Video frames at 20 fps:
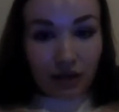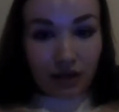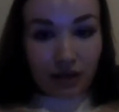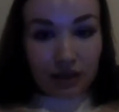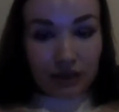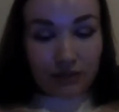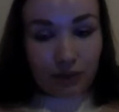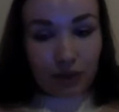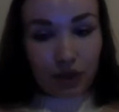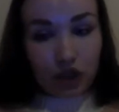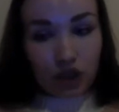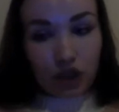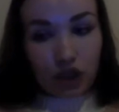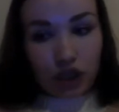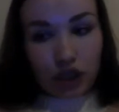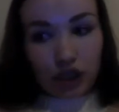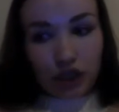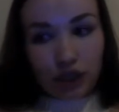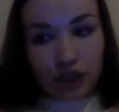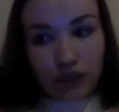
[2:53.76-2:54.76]

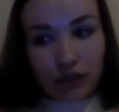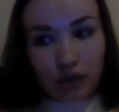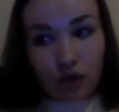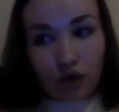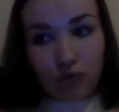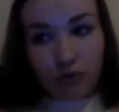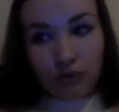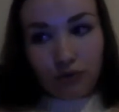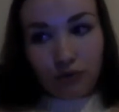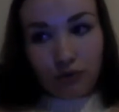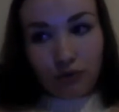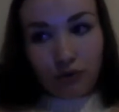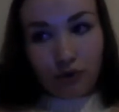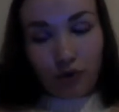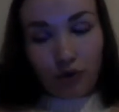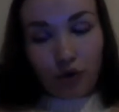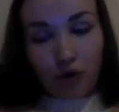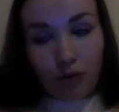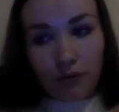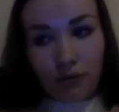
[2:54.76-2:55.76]
especially common
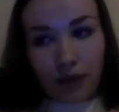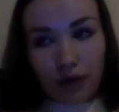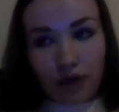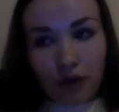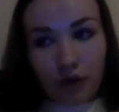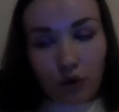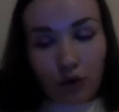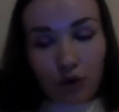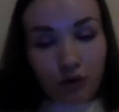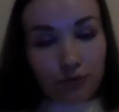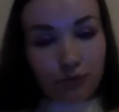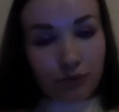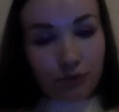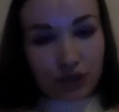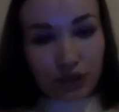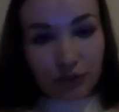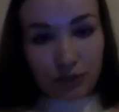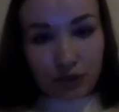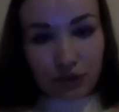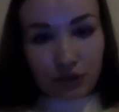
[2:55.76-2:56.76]
for
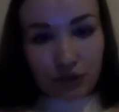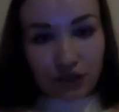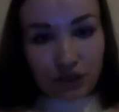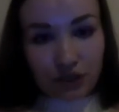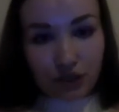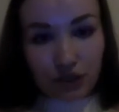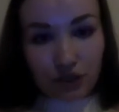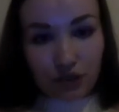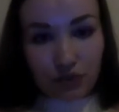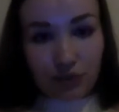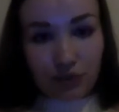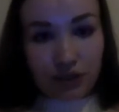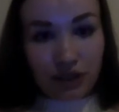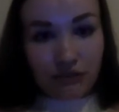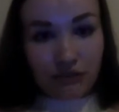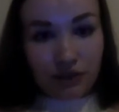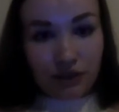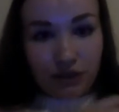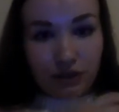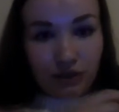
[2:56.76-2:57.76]
orthopedic procedures
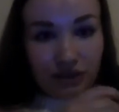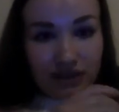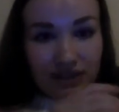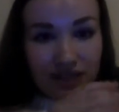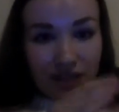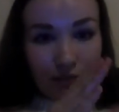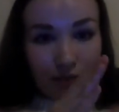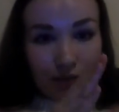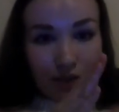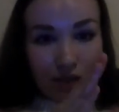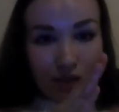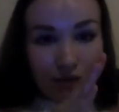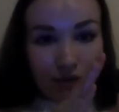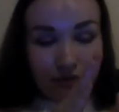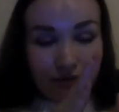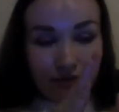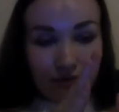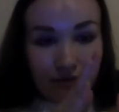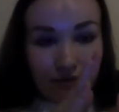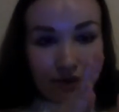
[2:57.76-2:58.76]
whenever there is some sort
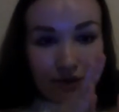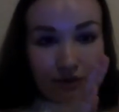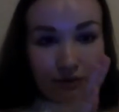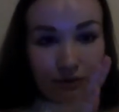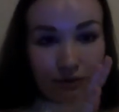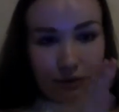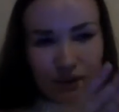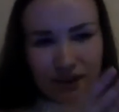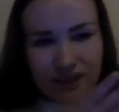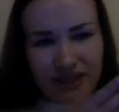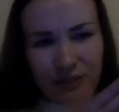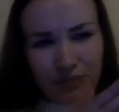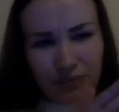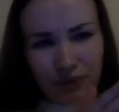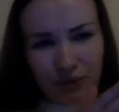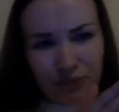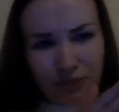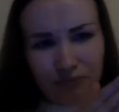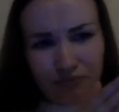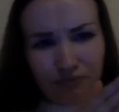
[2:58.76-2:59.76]
of, for
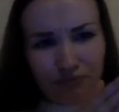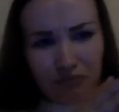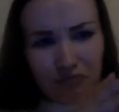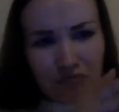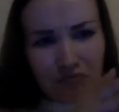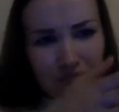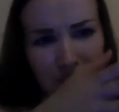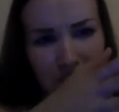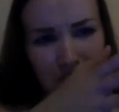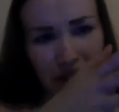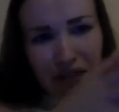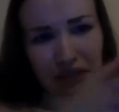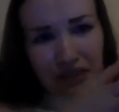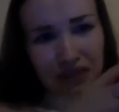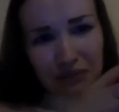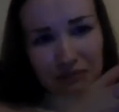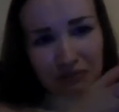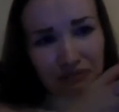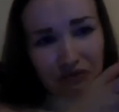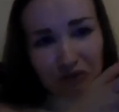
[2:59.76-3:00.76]
example,
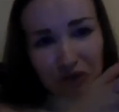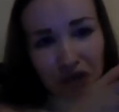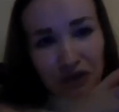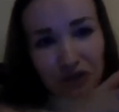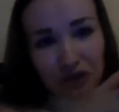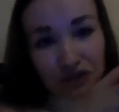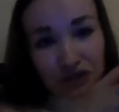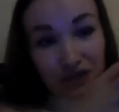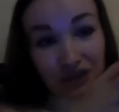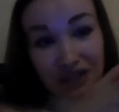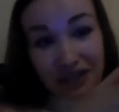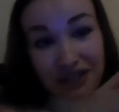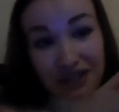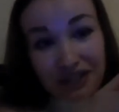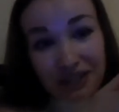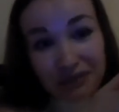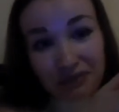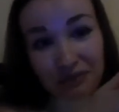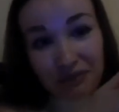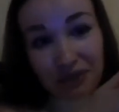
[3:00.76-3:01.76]
badly fractured
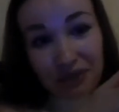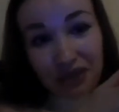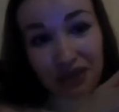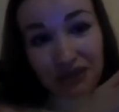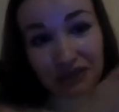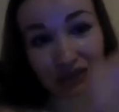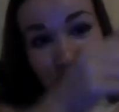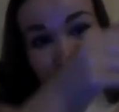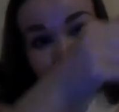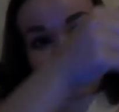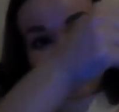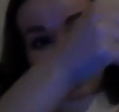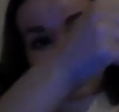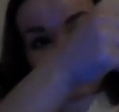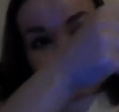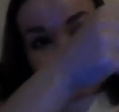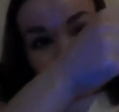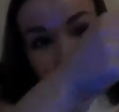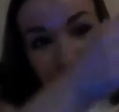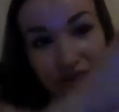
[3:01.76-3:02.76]
leg that
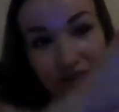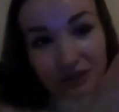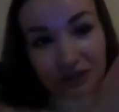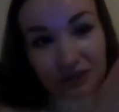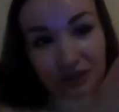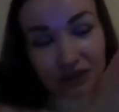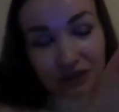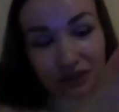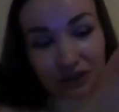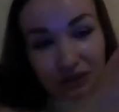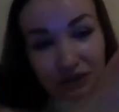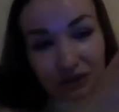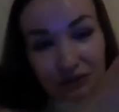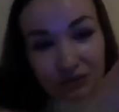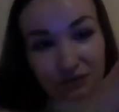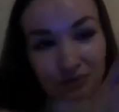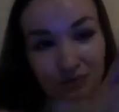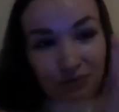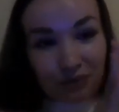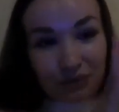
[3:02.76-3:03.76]
they
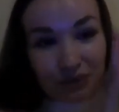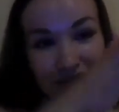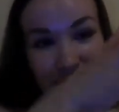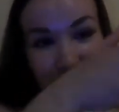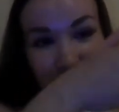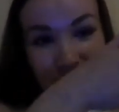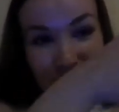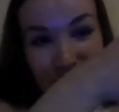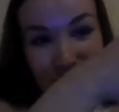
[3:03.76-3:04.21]
put some